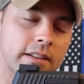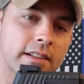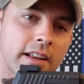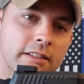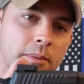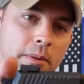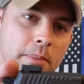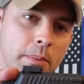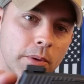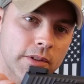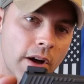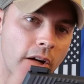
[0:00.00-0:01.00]
It's not something
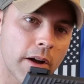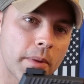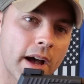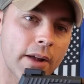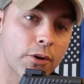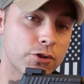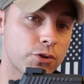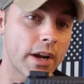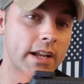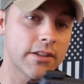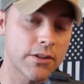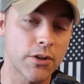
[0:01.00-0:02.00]
people talk about or
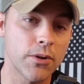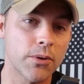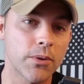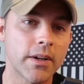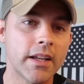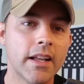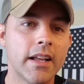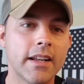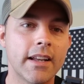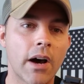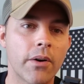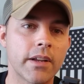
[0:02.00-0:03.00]
train to do
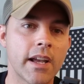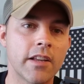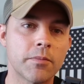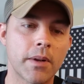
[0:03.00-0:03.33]
nowadays.